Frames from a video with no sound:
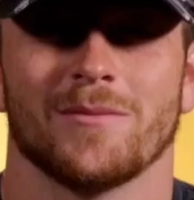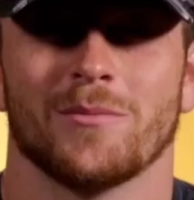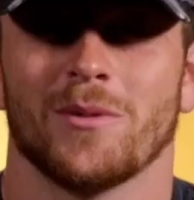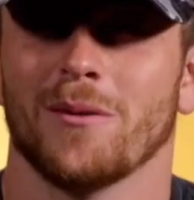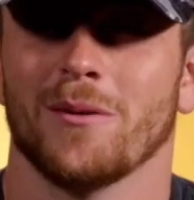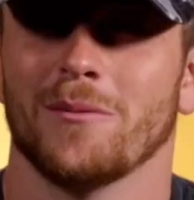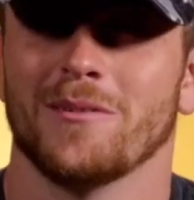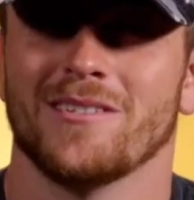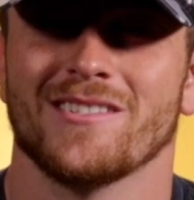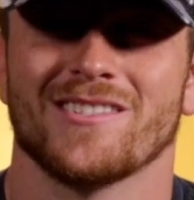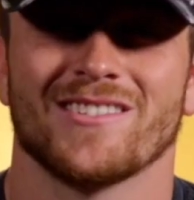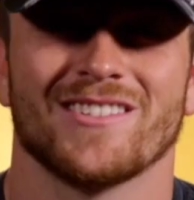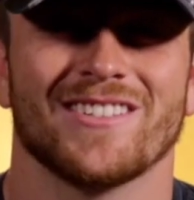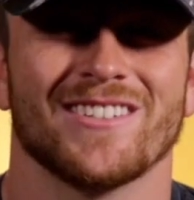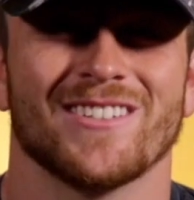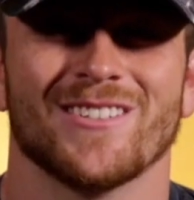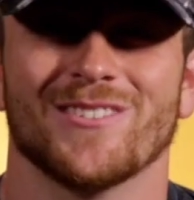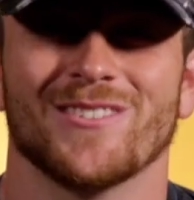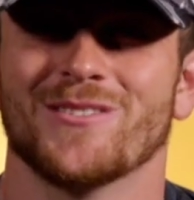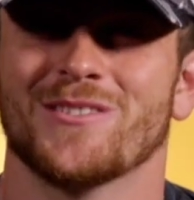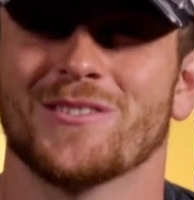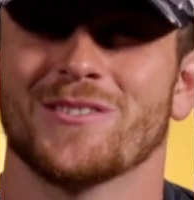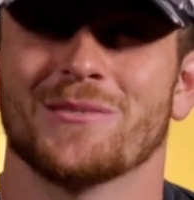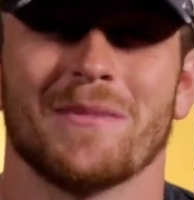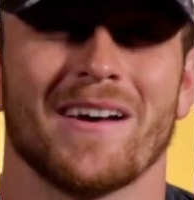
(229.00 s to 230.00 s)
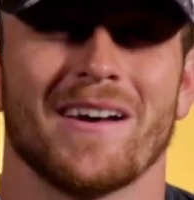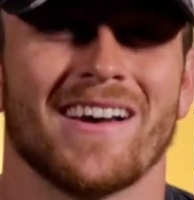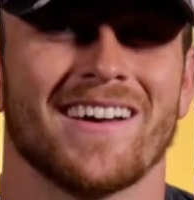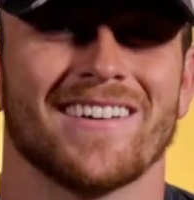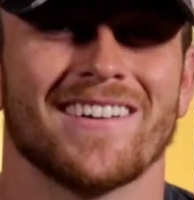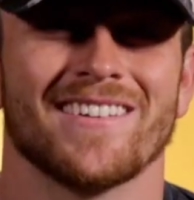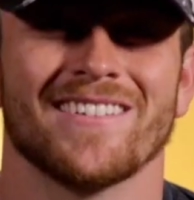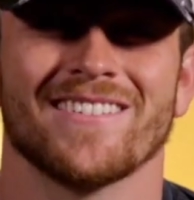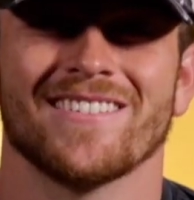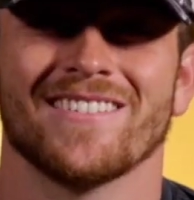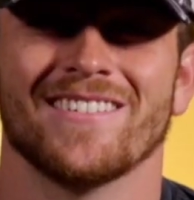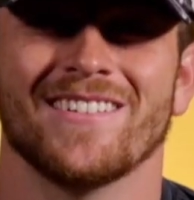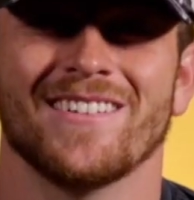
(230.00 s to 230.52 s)
Probably just a good old
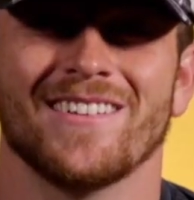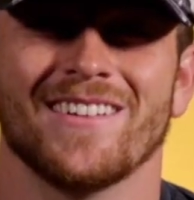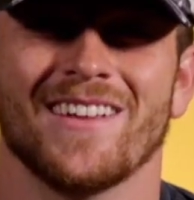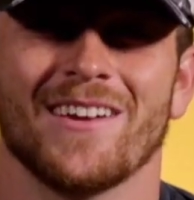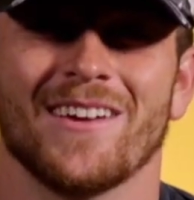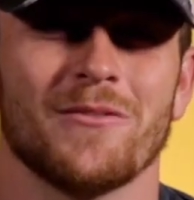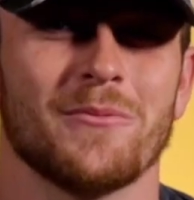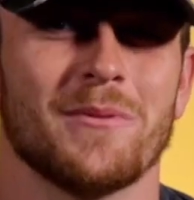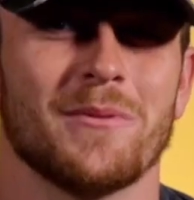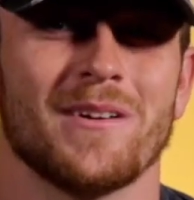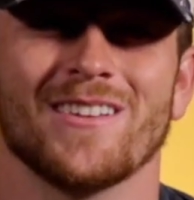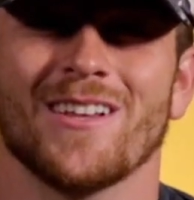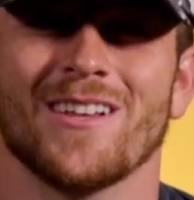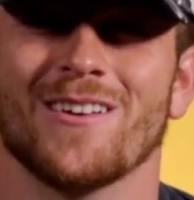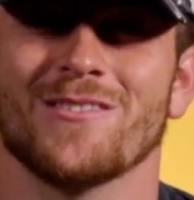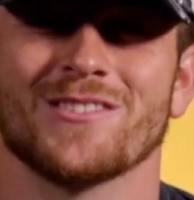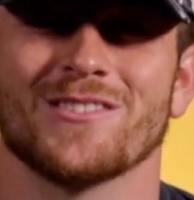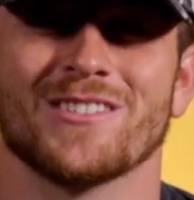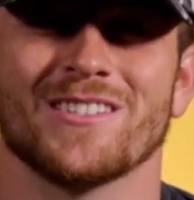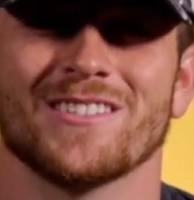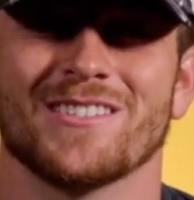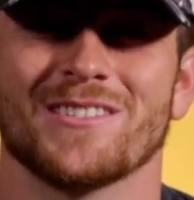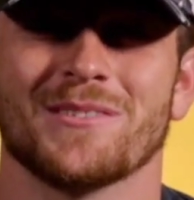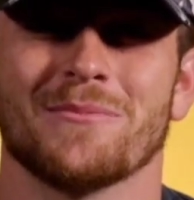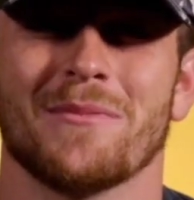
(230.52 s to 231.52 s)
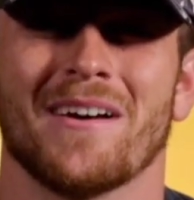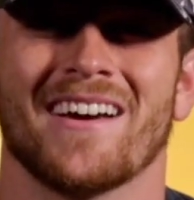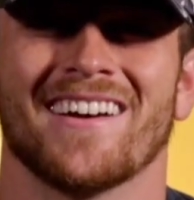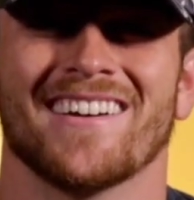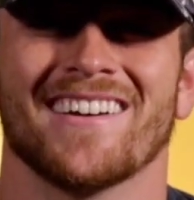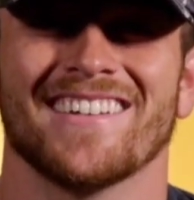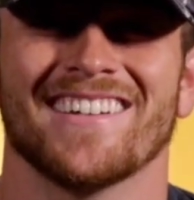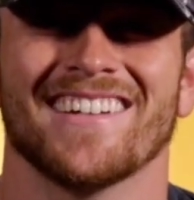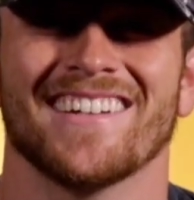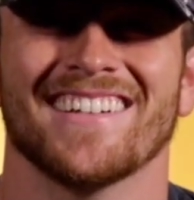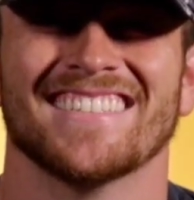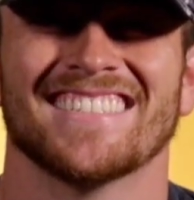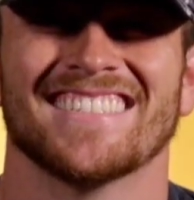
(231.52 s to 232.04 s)
smile. Everybody loves a good smile, you know?